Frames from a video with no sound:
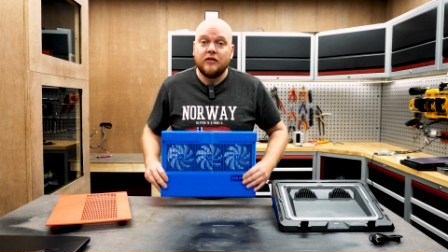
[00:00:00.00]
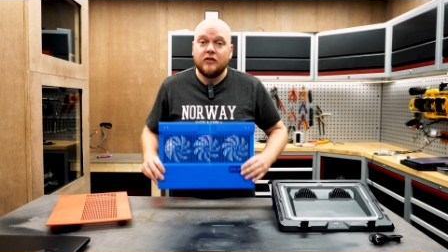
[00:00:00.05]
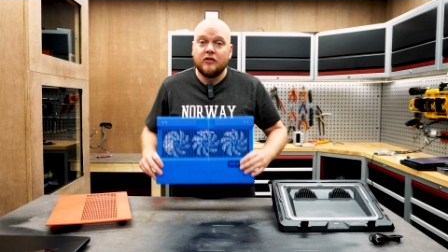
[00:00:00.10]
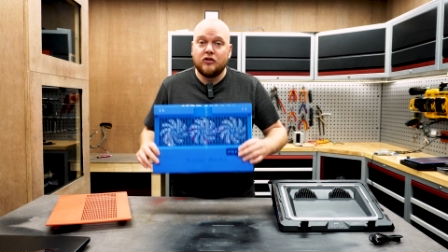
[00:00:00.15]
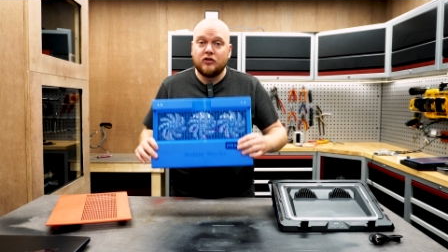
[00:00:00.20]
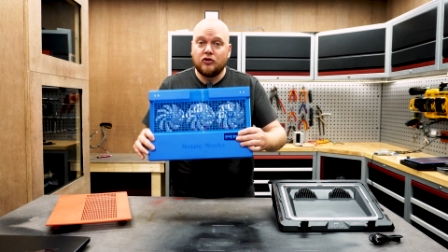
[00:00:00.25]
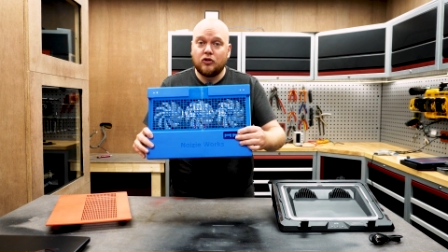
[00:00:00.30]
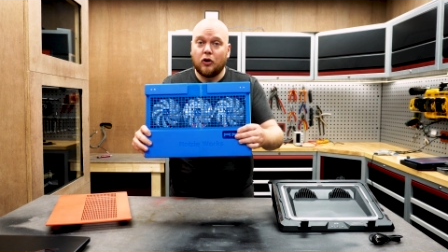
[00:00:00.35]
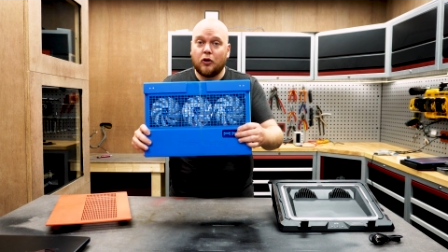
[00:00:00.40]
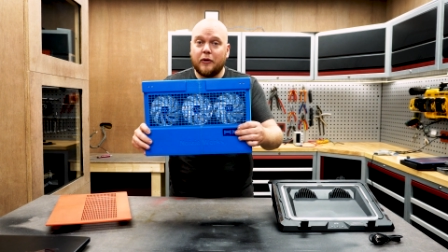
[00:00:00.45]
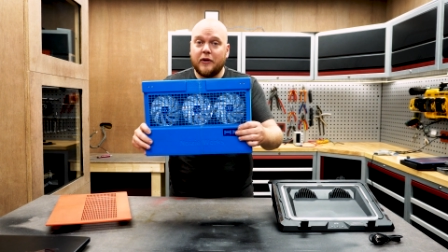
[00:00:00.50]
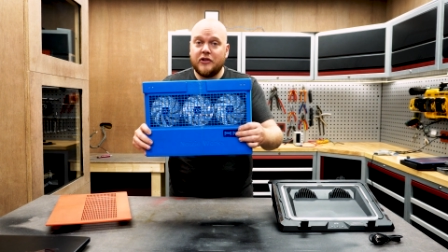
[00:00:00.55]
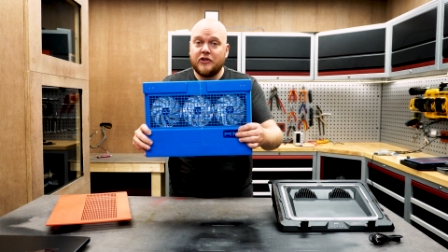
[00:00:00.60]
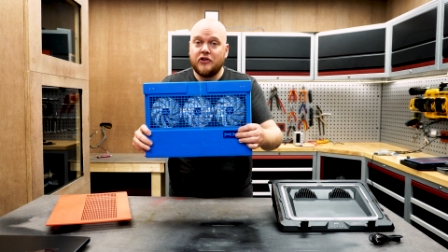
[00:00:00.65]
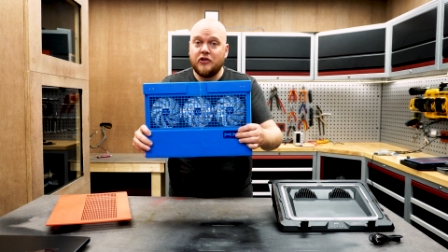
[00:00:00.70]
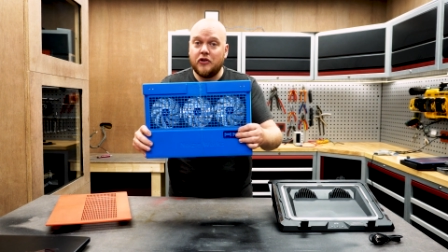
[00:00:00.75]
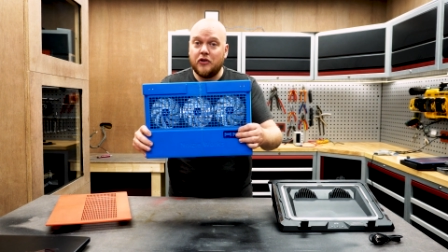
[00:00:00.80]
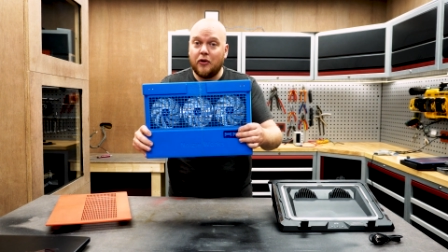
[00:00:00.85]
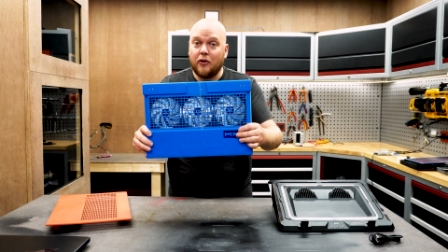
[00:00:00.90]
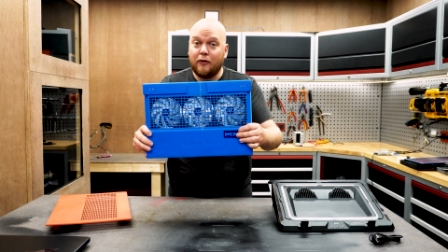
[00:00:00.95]

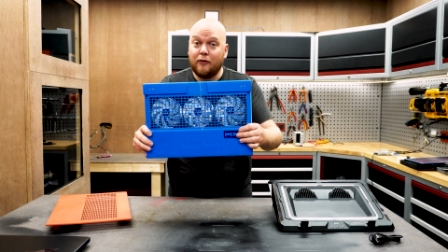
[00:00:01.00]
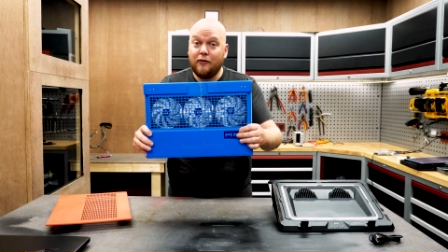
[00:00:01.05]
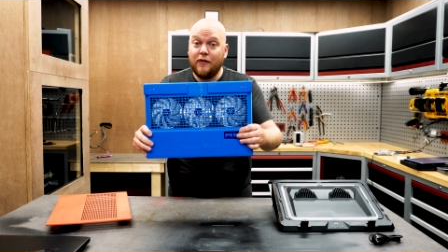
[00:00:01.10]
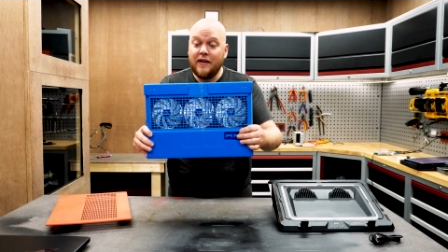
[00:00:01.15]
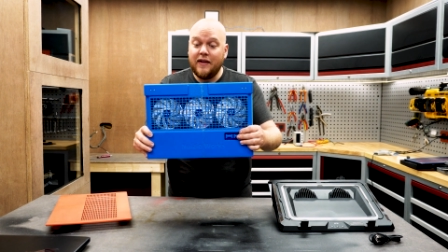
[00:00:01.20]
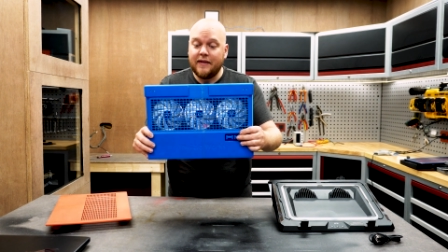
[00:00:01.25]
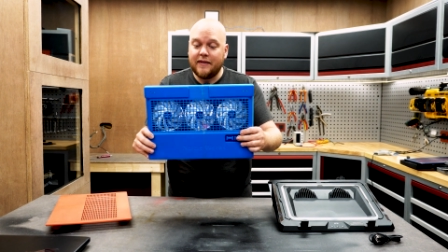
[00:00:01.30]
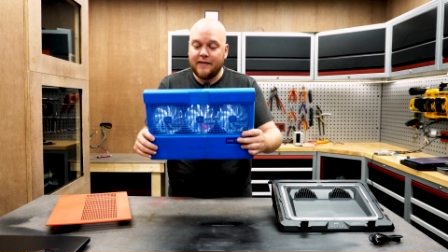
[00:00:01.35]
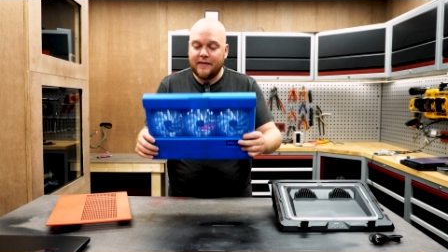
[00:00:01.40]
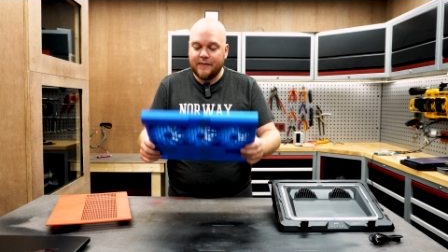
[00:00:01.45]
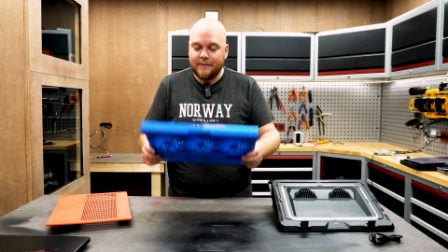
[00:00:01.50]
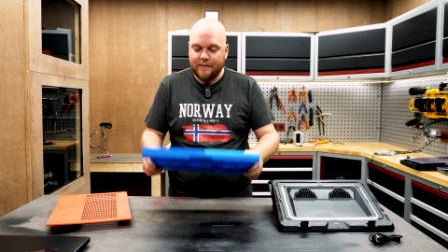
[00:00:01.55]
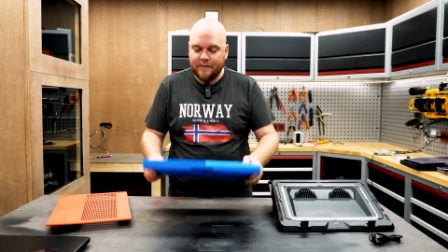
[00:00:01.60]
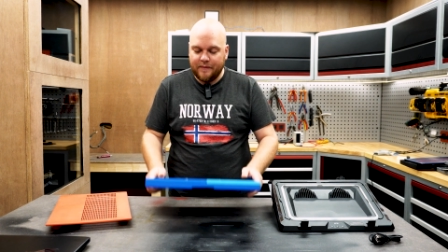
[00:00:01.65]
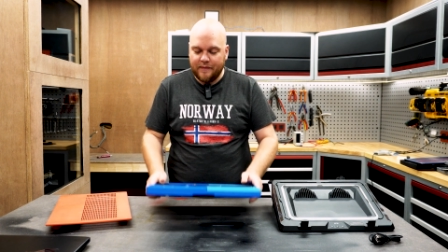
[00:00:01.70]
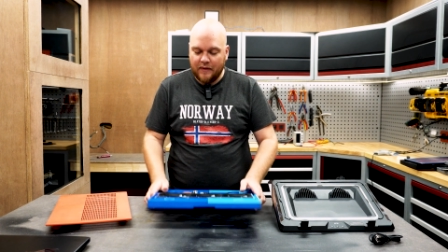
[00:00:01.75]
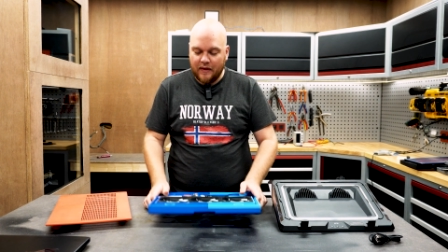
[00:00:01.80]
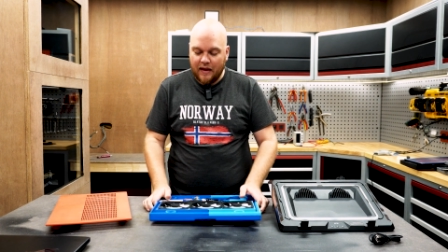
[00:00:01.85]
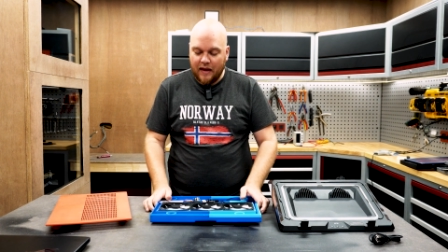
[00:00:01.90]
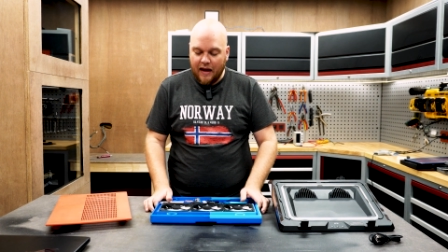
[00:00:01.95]
storage your feet
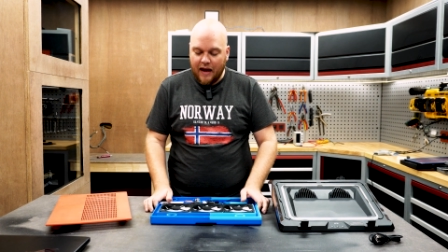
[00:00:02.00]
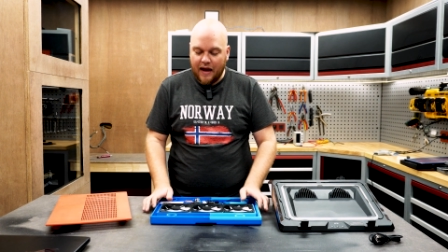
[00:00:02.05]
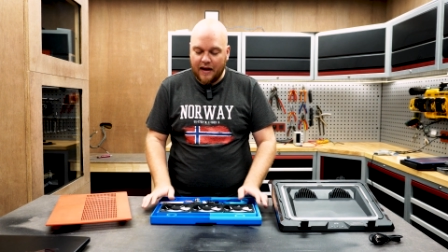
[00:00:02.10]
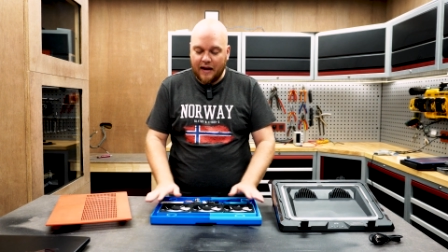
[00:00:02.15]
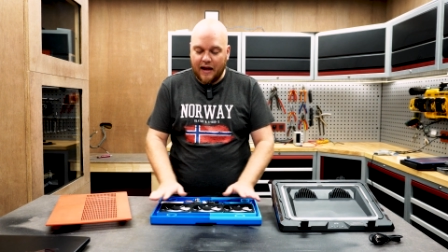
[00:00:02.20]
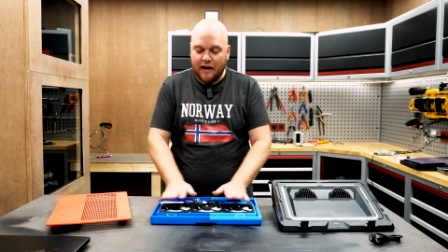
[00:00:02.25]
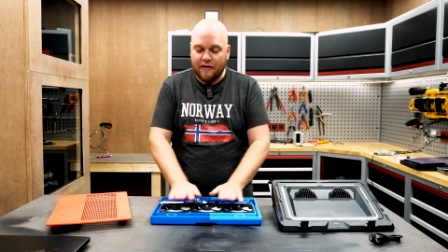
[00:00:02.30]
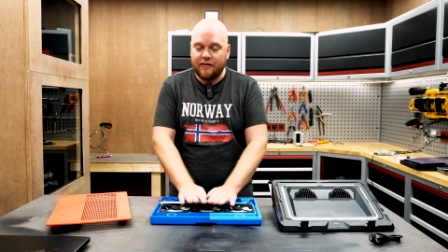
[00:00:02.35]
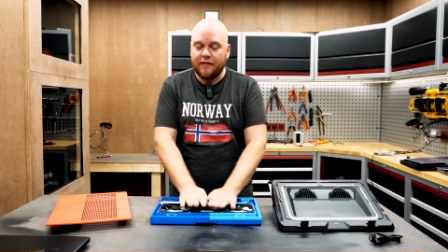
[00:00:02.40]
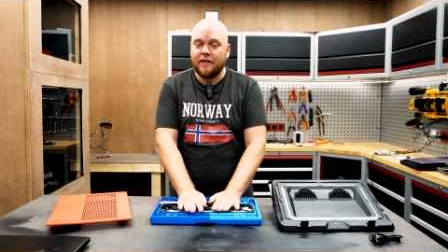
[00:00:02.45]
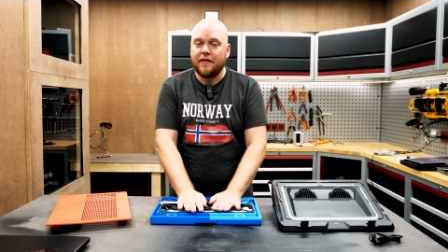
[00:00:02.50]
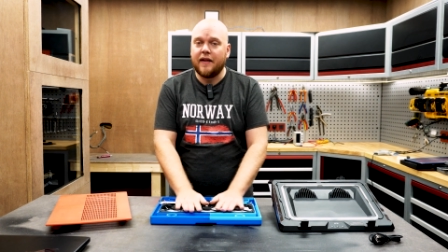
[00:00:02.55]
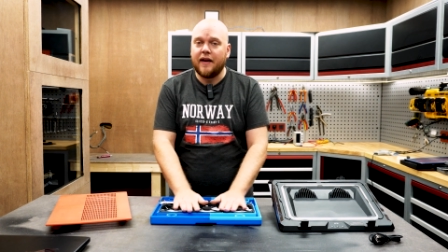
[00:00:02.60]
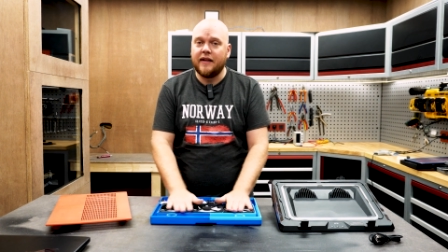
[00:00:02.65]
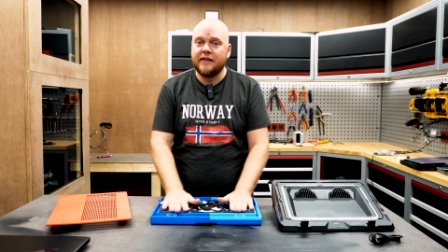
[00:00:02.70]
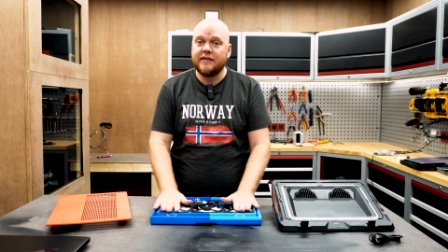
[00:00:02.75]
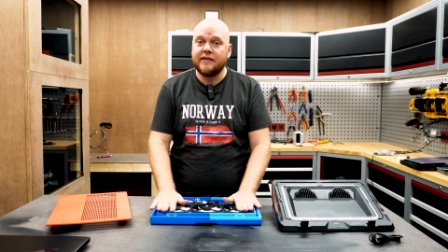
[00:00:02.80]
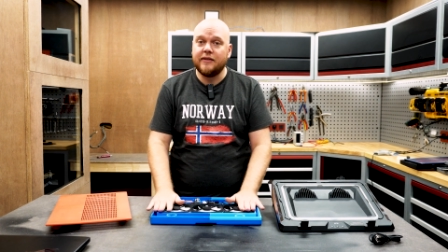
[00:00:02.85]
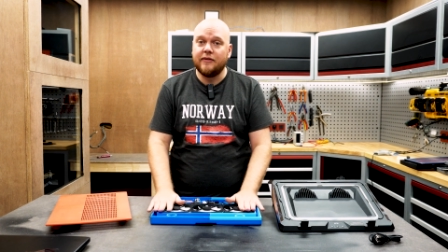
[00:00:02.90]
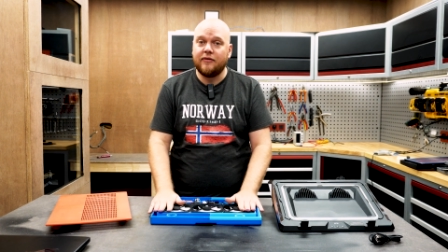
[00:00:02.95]
and have a
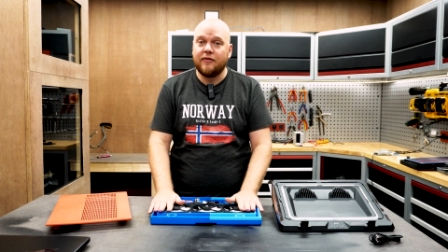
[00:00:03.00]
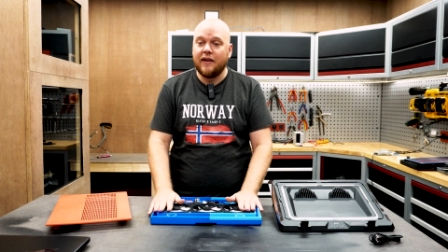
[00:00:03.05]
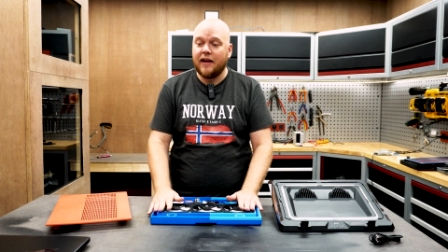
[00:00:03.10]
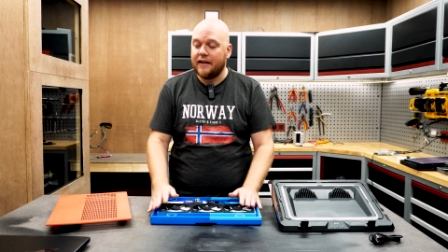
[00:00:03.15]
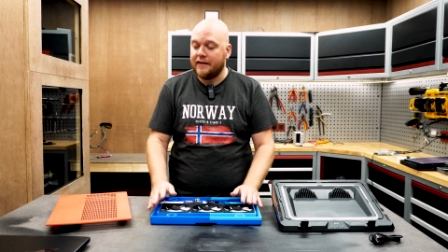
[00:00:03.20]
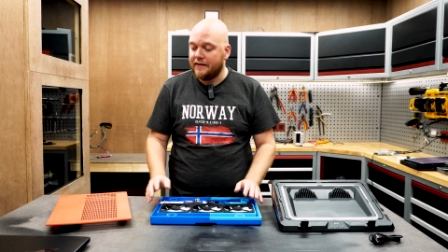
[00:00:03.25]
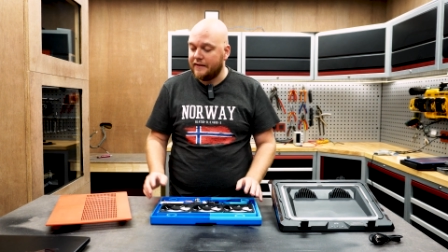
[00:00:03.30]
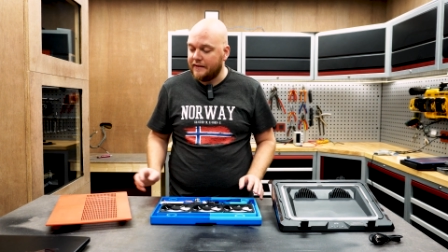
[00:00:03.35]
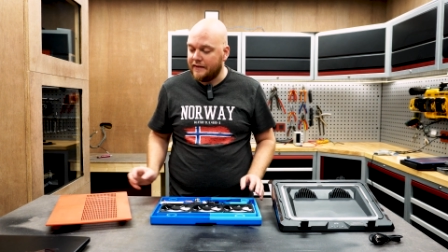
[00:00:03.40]
nice flat